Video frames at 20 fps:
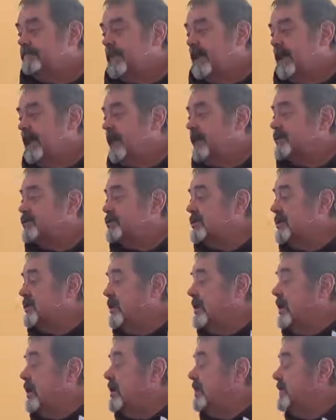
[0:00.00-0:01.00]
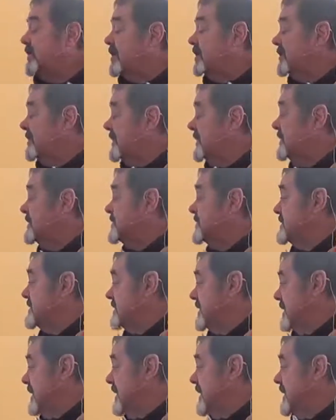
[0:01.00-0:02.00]
And actually all of our readings
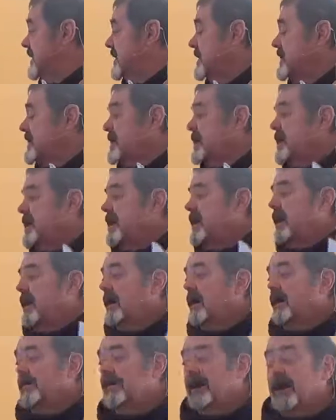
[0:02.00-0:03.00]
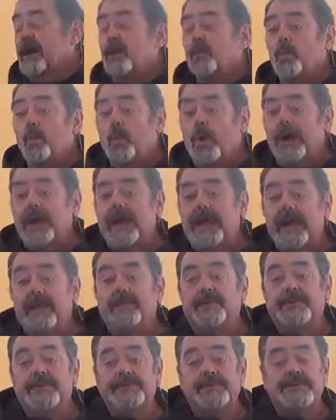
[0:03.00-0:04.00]
today are about what
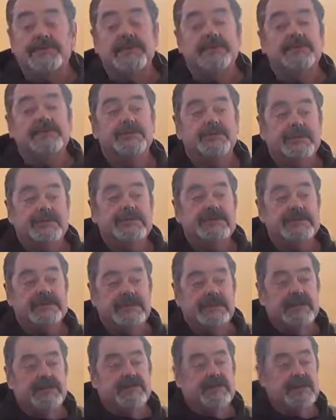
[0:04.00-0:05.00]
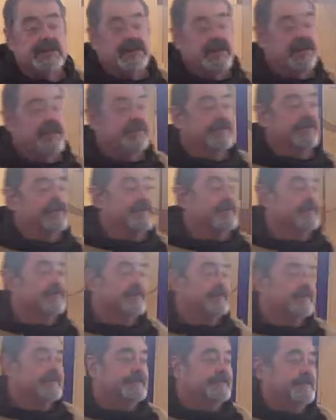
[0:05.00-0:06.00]
happens just in living life.
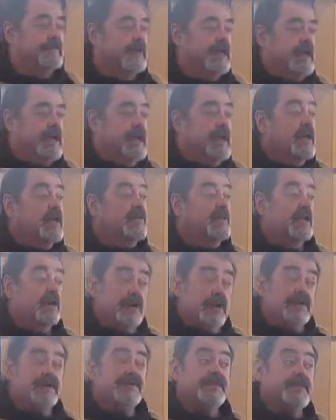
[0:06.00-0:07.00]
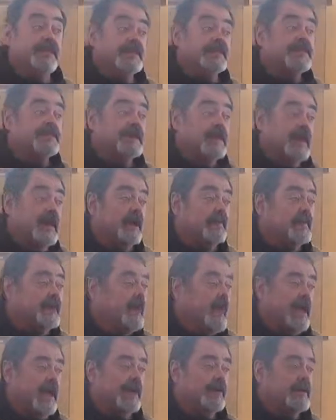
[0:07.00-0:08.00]
There are things that
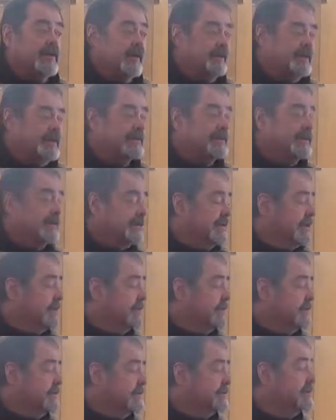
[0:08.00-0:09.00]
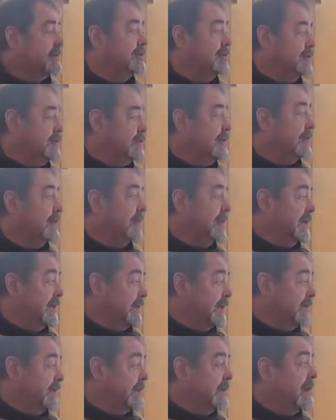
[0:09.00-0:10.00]
happen. I don't have to tell you this. You and I
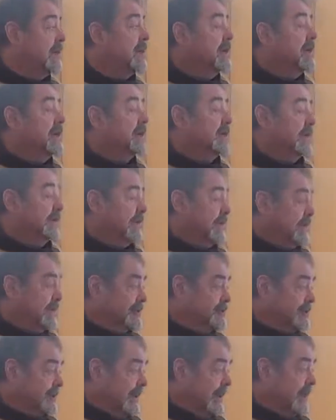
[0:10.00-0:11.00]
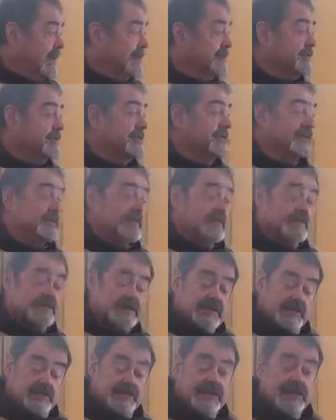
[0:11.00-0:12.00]
know that there are challenges,
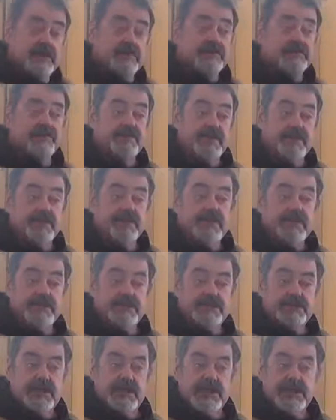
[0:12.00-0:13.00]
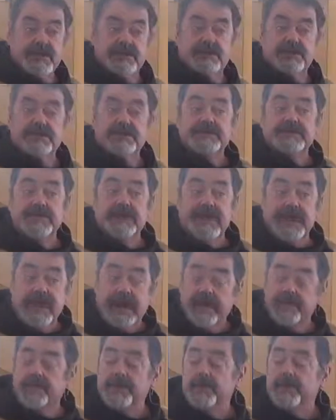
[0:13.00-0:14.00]
sometimes very big challenges, that
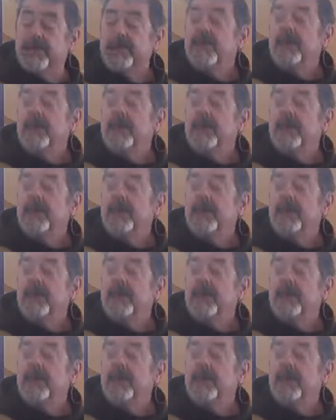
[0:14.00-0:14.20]
happen